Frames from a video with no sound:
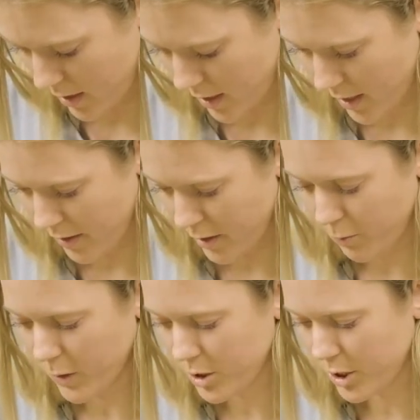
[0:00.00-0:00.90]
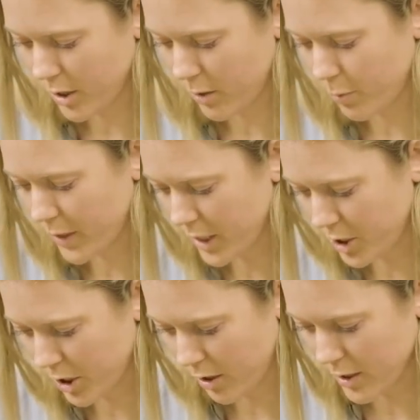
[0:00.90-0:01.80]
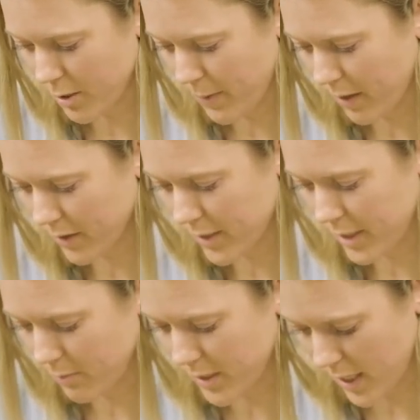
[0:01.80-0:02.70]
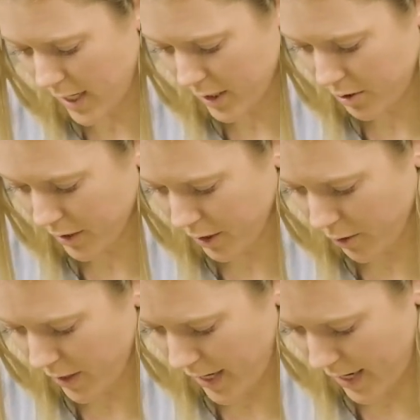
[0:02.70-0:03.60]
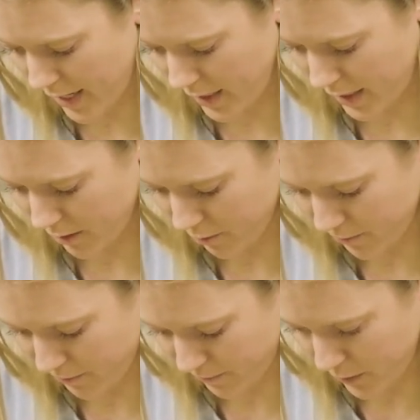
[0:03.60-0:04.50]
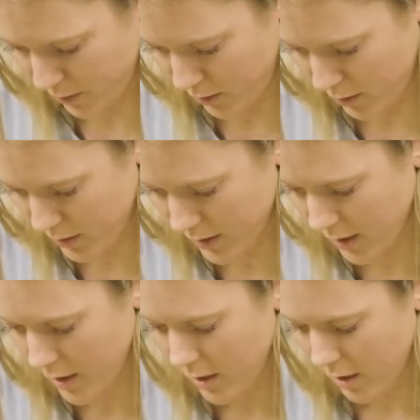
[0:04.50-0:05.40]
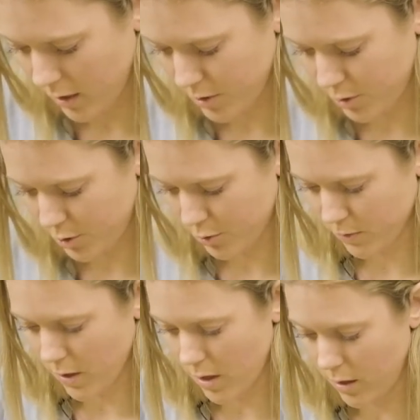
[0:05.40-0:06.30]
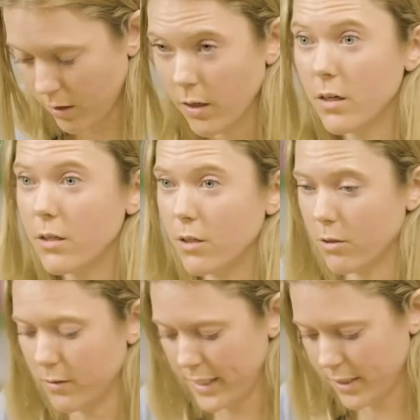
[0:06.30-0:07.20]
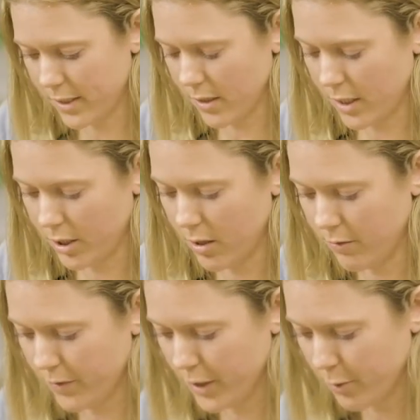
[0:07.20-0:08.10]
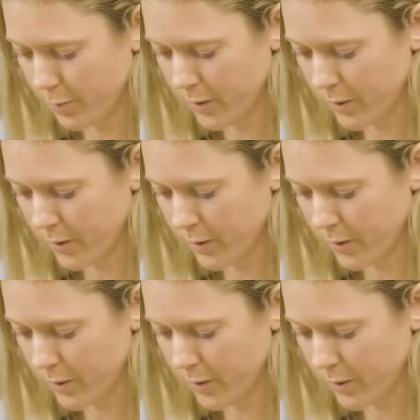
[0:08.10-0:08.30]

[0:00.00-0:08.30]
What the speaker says: And then once you're pretty sure it's about the same size, you can go ahead and fold a strong crease on your envelope.